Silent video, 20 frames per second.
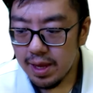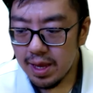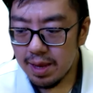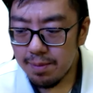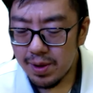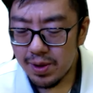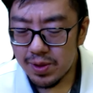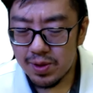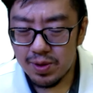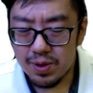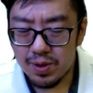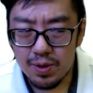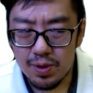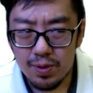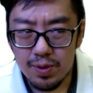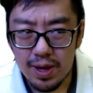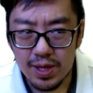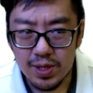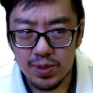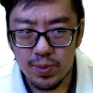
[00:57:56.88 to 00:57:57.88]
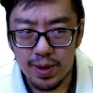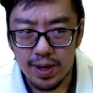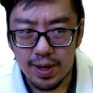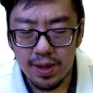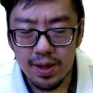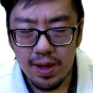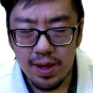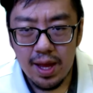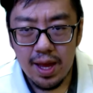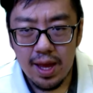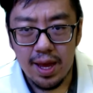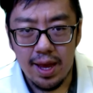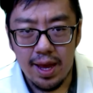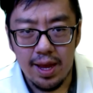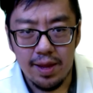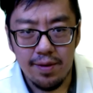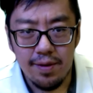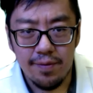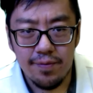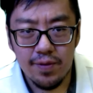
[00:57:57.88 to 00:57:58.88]
email to you as well.
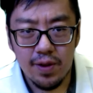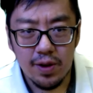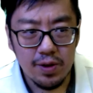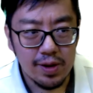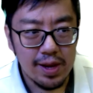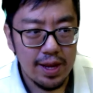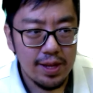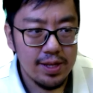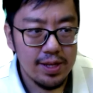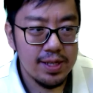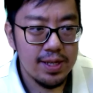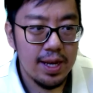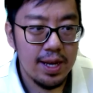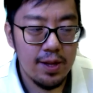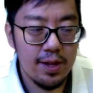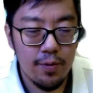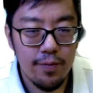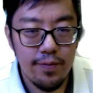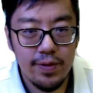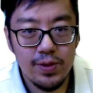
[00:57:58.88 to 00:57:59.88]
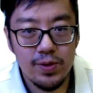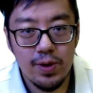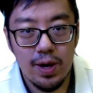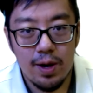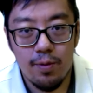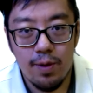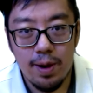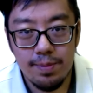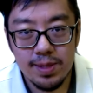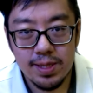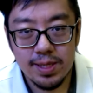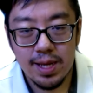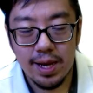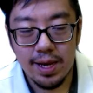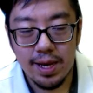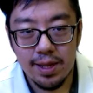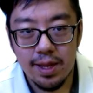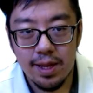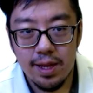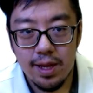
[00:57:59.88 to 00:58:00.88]
And if not, you can just head over to our
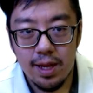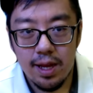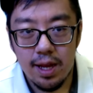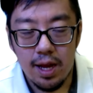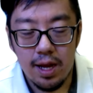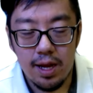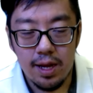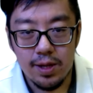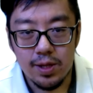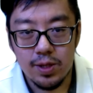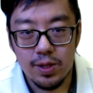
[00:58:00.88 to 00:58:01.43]
website uh,